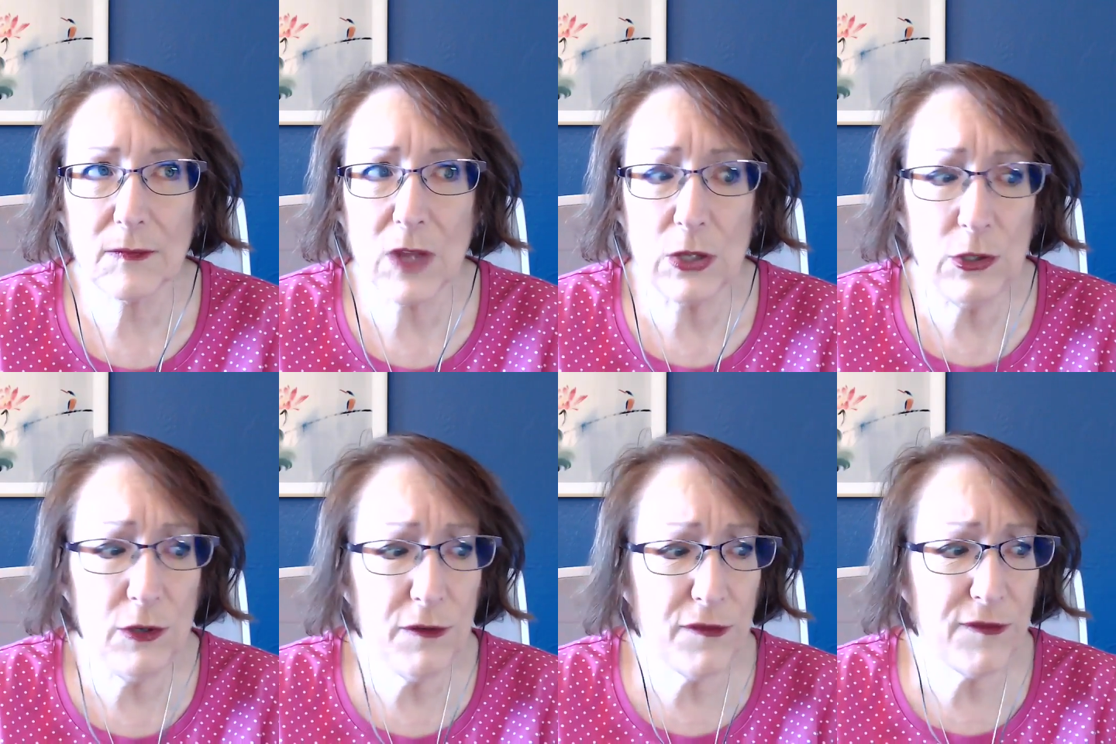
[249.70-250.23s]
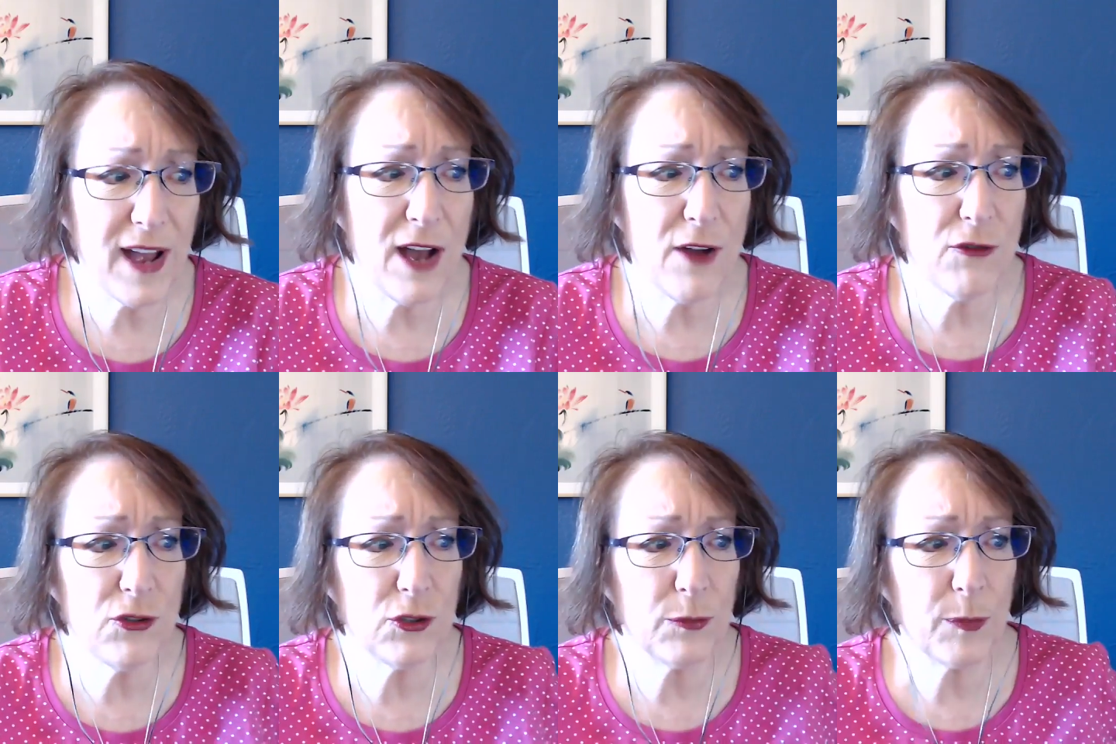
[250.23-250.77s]
You
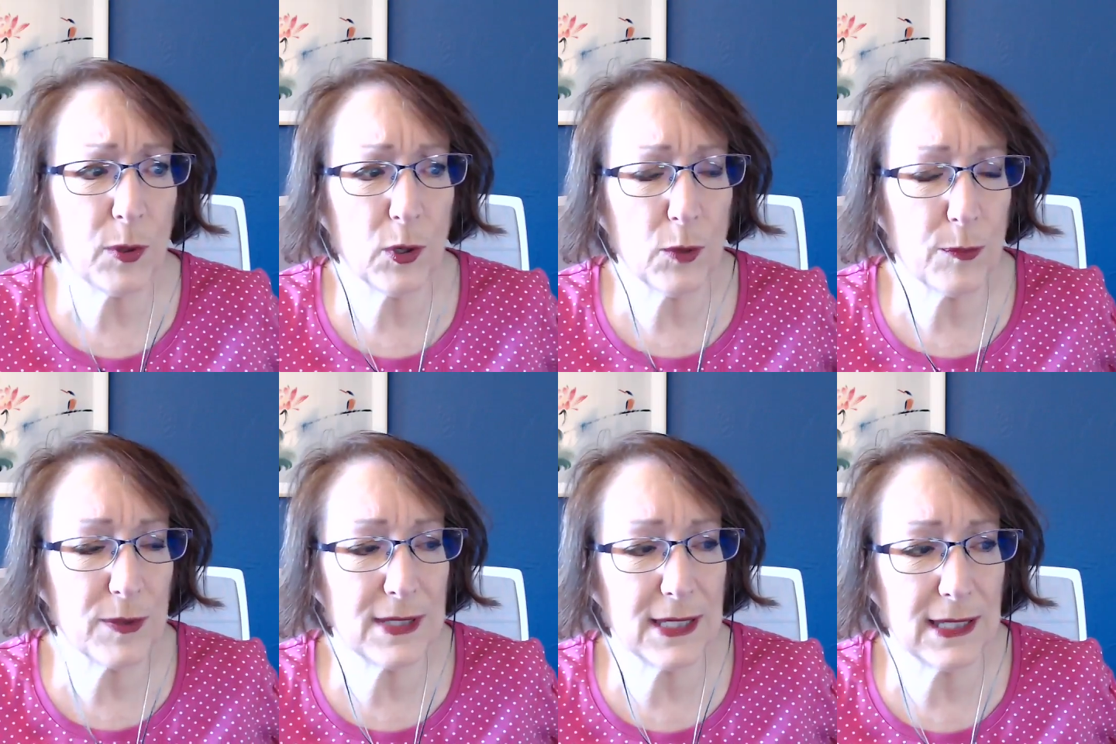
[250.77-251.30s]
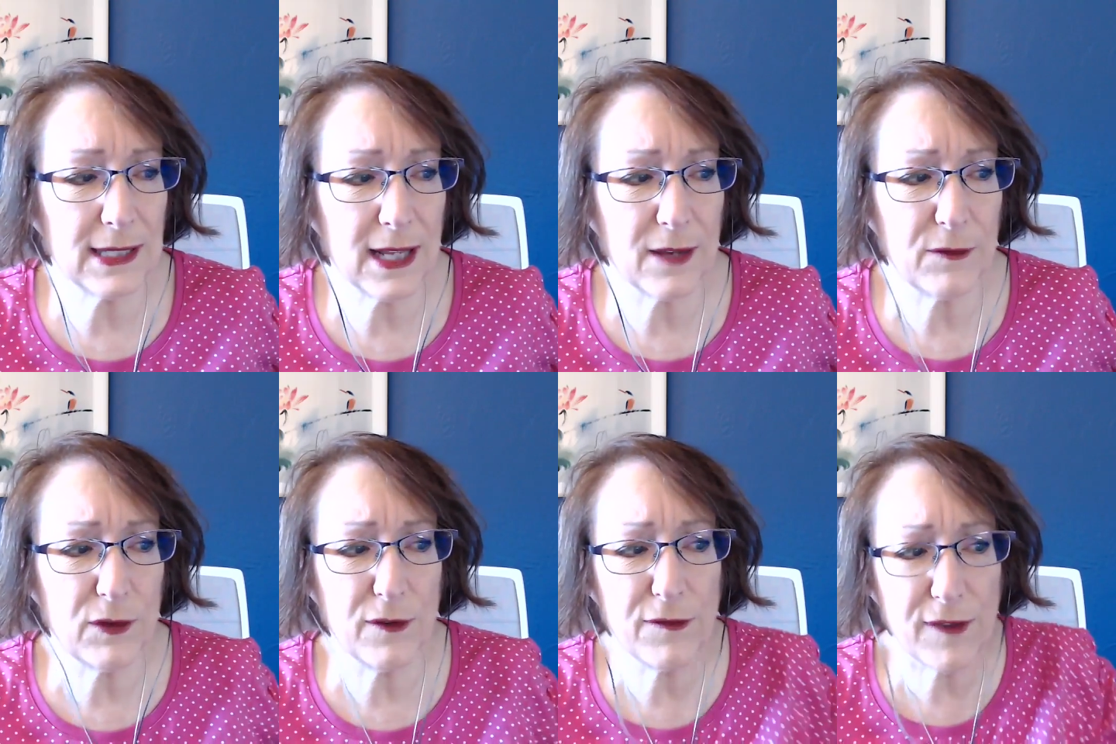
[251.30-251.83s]
found your purpose in
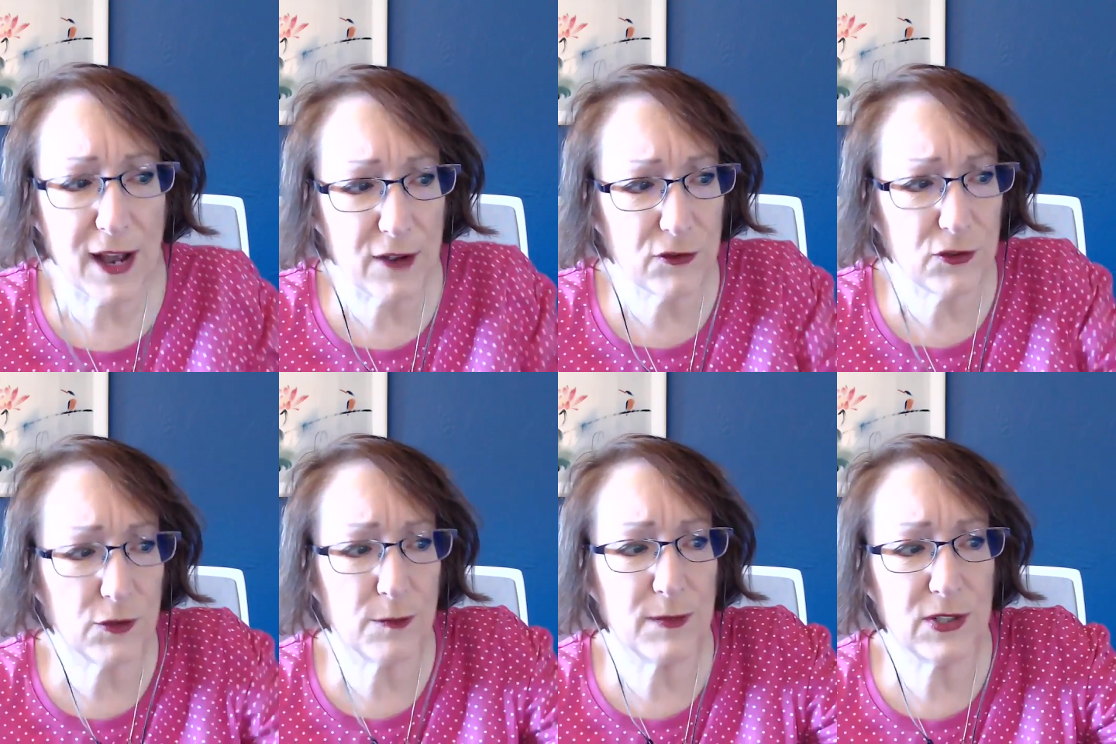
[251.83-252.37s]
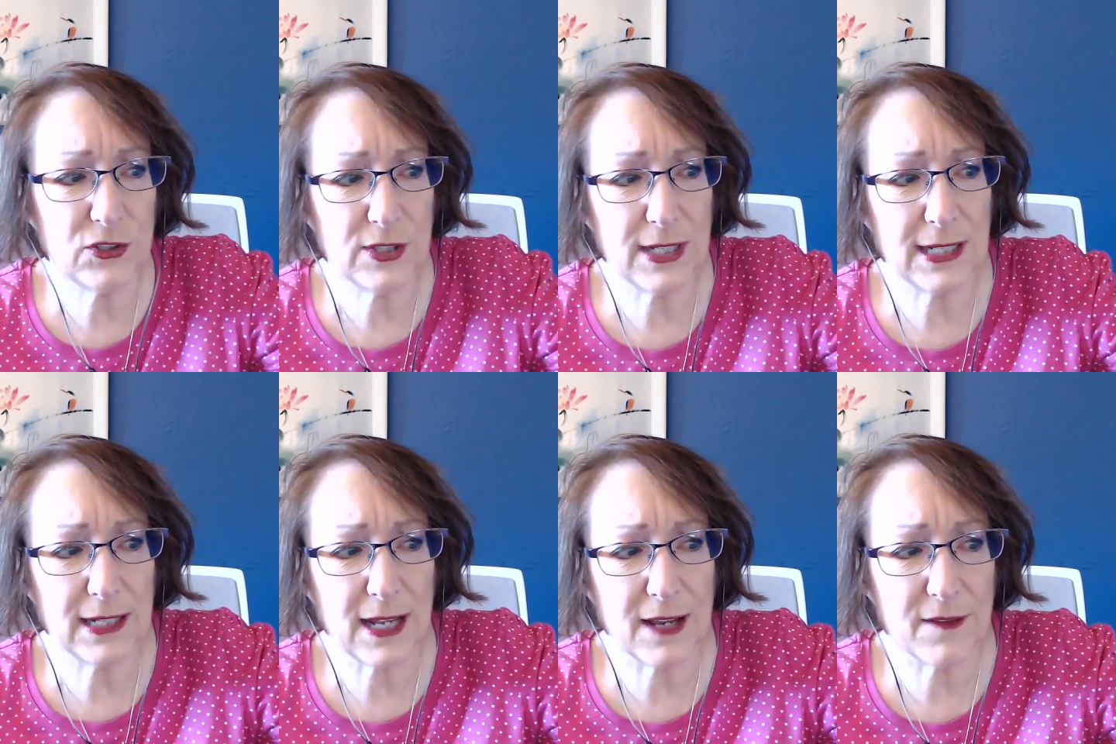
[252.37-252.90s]
life. You found your mission
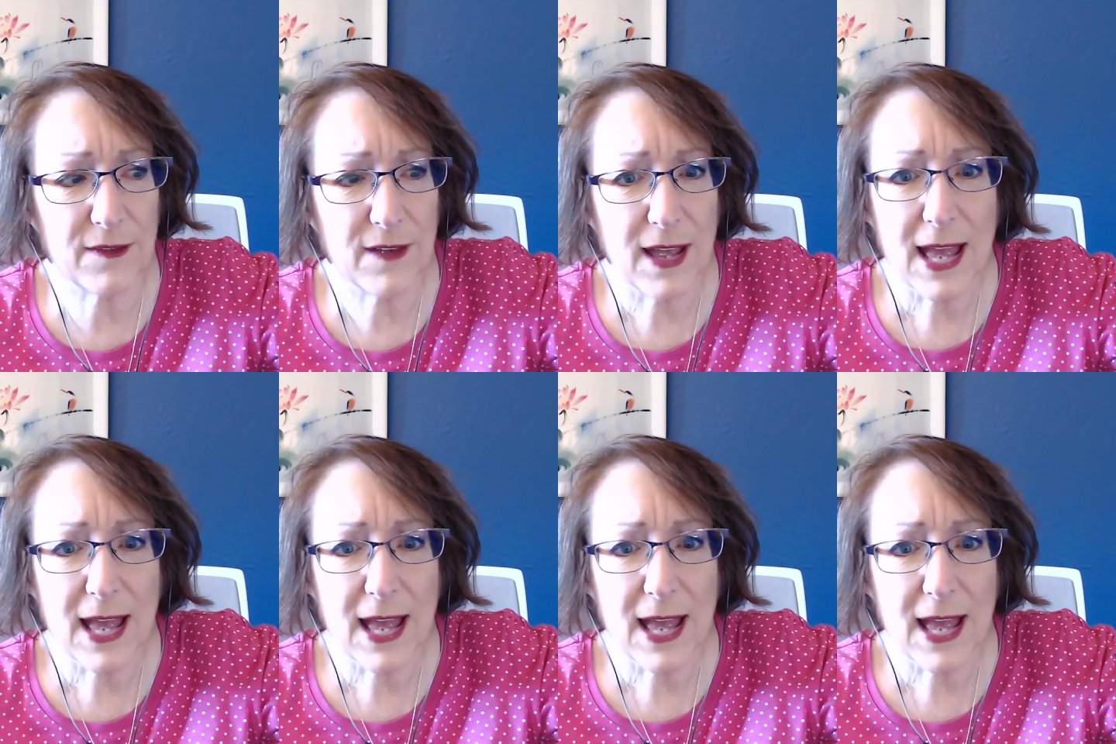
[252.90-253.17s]
in life.